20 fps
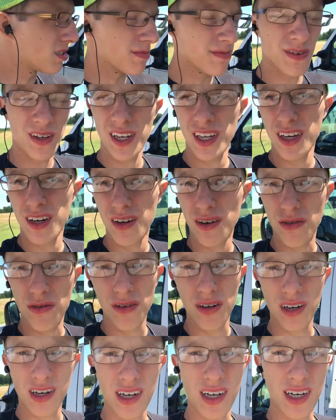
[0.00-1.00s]
video.
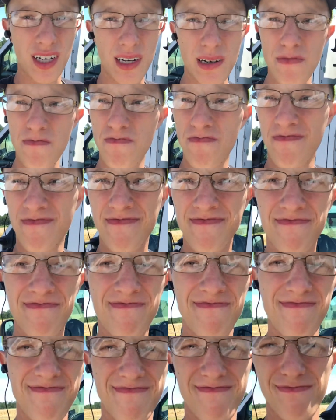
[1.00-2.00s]

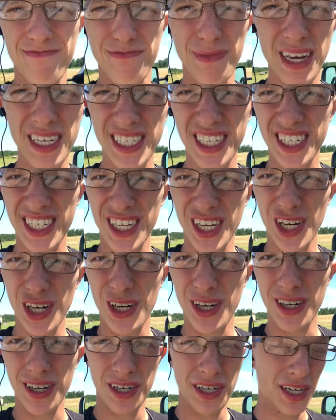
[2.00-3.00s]
Basically
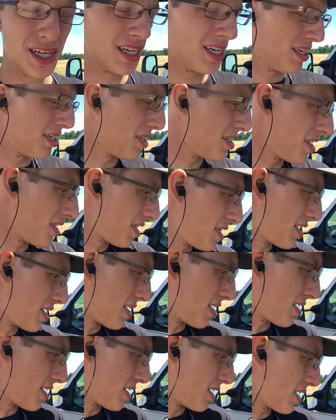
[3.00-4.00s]
all.
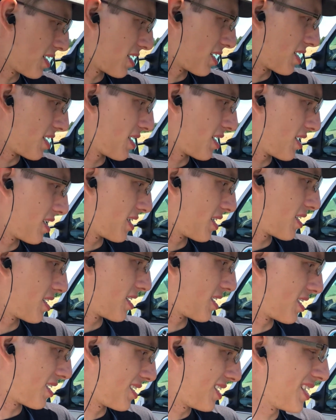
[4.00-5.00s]
I
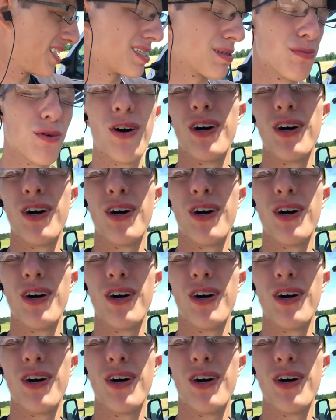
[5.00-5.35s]
need some more